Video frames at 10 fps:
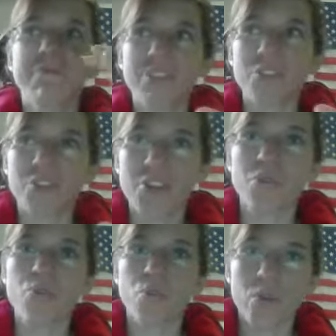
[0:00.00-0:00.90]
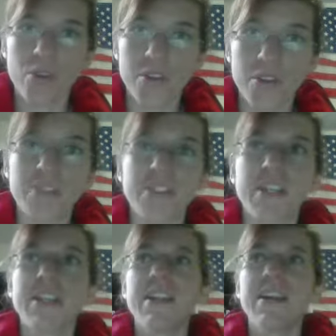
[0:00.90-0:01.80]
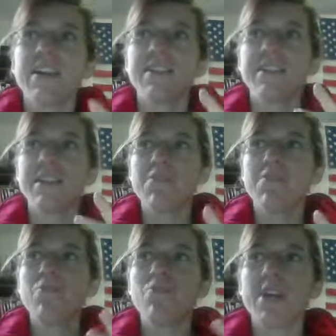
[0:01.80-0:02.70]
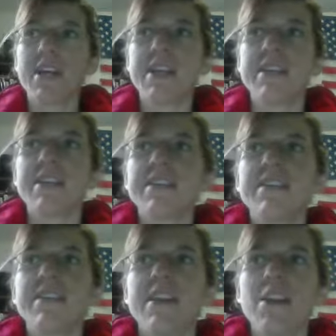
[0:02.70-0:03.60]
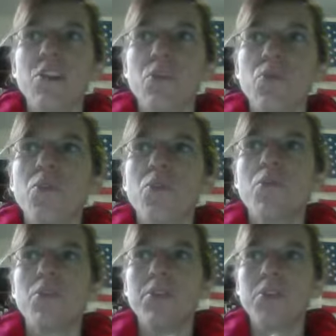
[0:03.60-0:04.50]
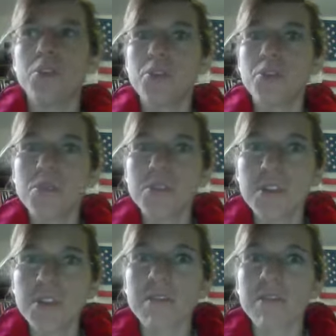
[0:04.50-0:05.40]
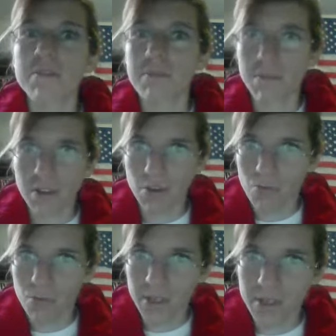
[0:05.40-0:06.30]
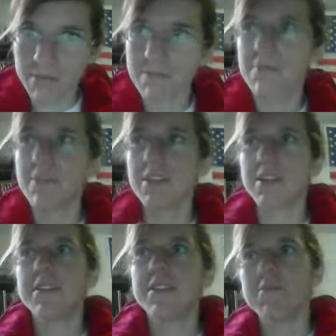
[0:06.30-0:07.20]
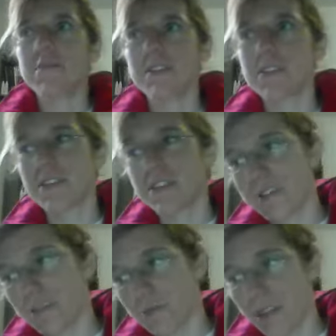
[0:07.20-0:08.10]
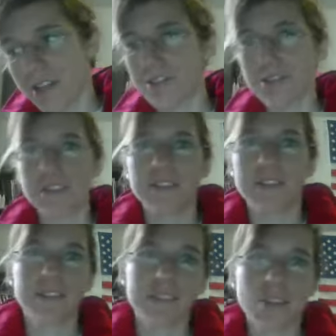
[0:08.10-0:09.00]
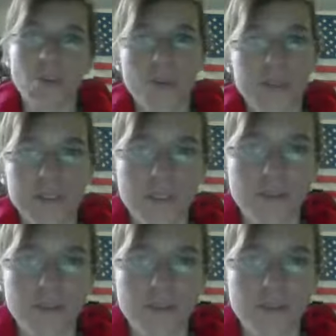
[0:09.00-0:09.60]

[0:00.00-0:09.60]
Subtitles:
certain words and different ways that you will use a word in a different situation and so on and so